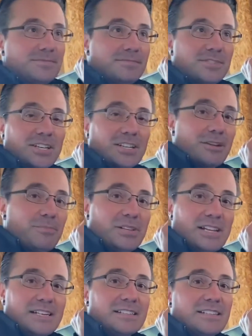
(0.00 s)
suck up a
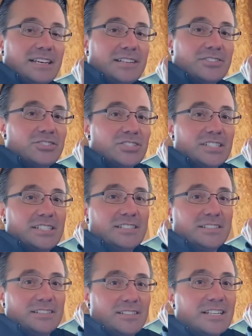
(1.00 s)
lot of the energy
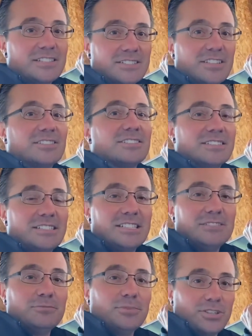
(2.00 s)
and the lights start to
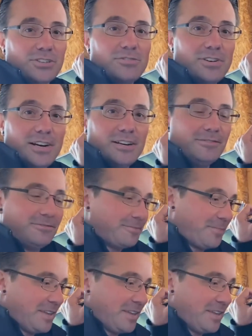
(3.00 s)
dim or go off,